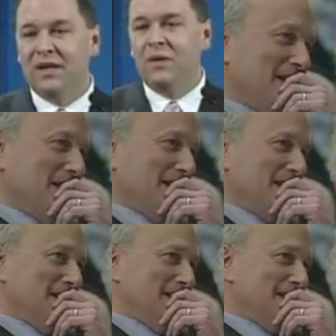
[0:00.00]
Well, I
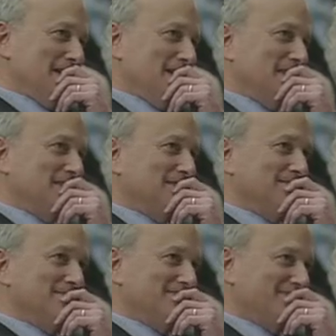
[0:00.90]
went home the very
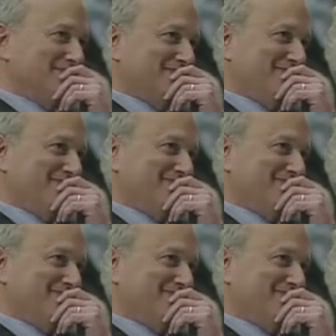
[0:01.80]
next morning.